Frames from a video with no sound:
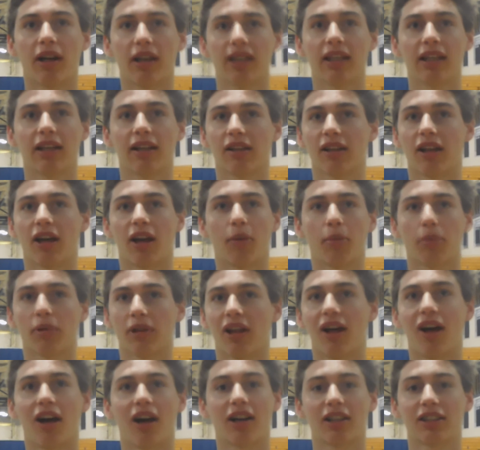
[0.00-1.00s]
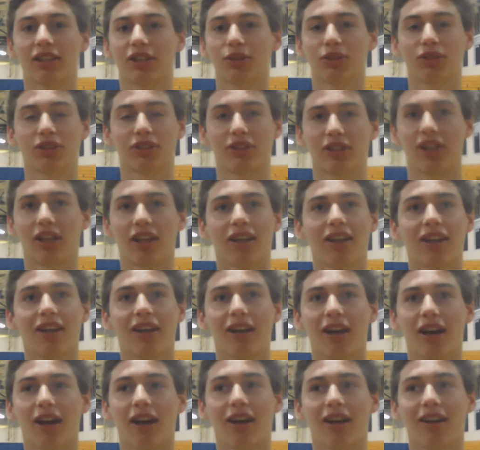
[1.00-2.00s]
He had a lot of blocks. He's just a
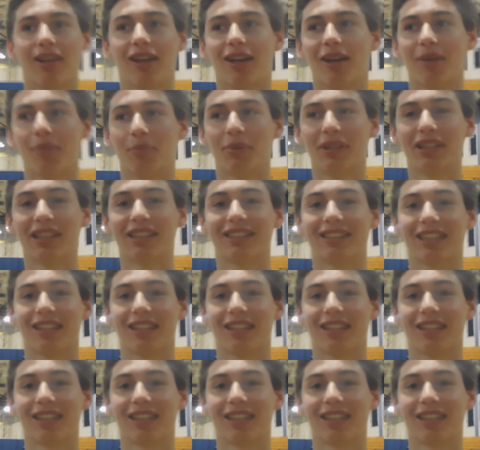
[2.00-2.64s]
beast